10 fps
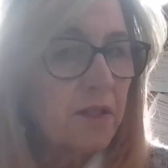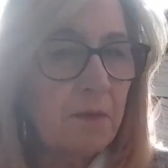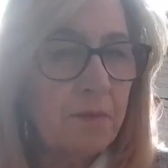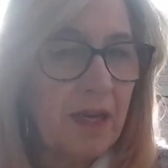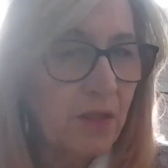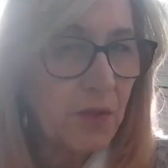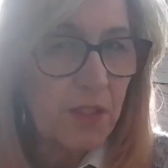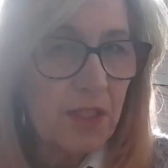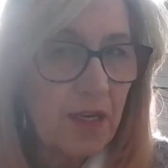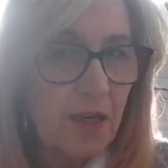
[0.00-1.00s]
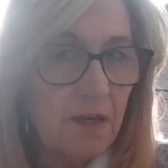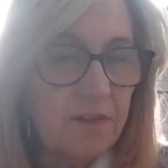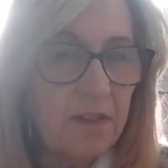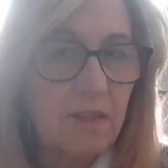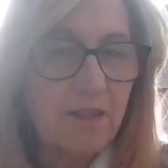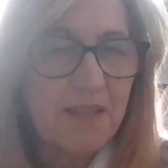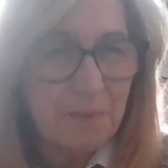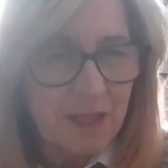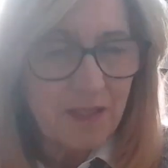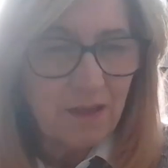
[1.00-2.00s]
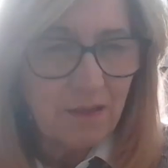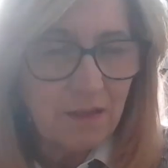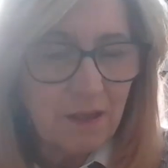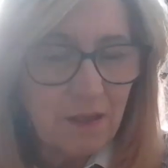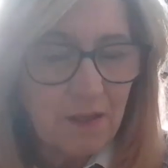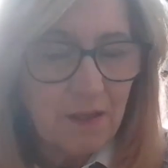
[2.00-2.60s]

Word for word: than somebody else will take out of it. Does that make sense?